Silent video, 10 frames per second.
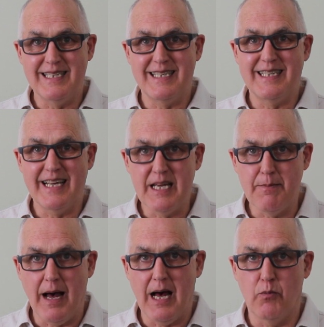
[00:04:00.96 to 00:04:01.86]
is a
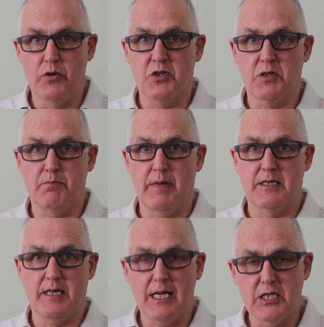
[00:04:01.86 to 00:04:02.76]
T-bar, which
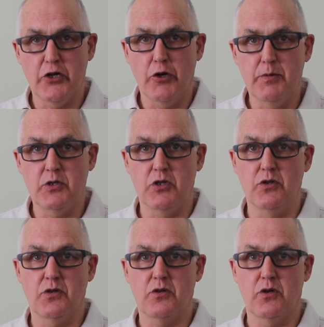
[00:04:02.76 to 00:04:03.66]
massage therapists
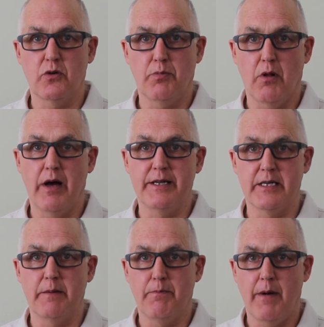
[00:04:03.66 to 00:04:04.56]
use to apply
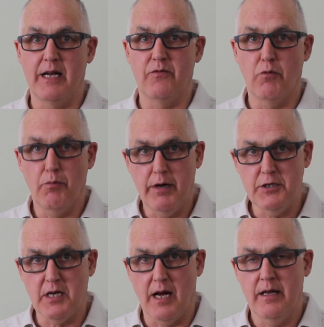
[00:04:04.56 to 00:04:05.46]
deep painful
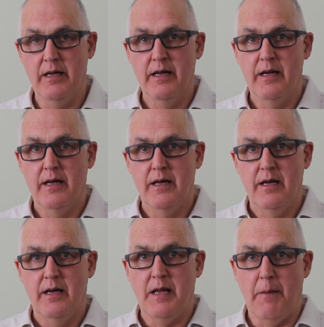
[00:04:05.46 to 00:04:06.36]
pressure.
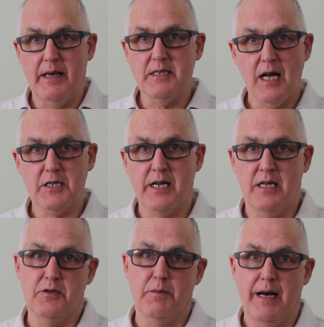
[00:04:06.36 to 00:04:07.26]
Now massage
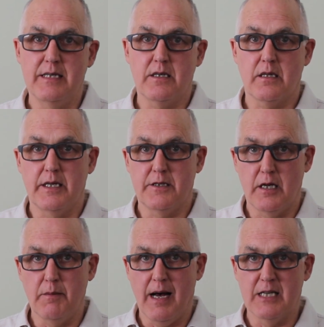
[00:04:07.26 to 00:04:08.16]
guns are basically
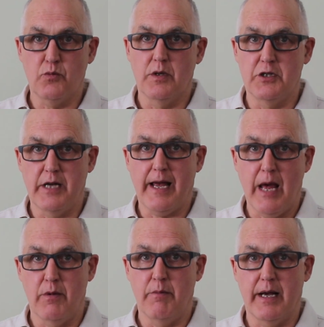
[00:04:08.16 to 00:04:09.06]
T-bars with a
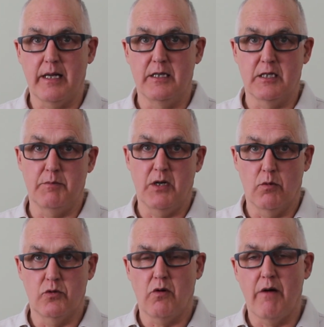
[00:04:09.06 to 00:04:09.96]
jackhammer mechanism to
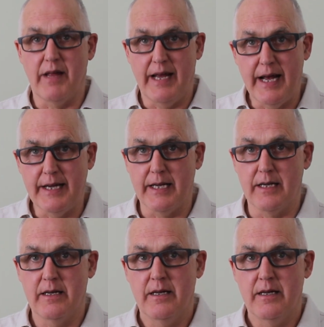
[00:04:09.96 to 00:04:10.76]
help drive the head in.